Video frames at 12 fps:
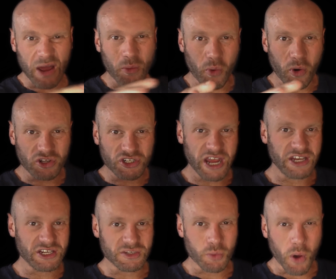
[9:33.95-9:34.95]
out what
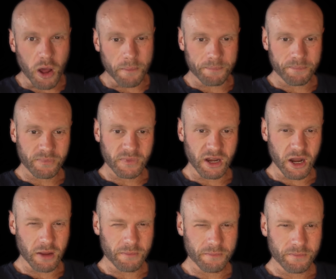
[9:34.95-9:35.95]
changes what, you know?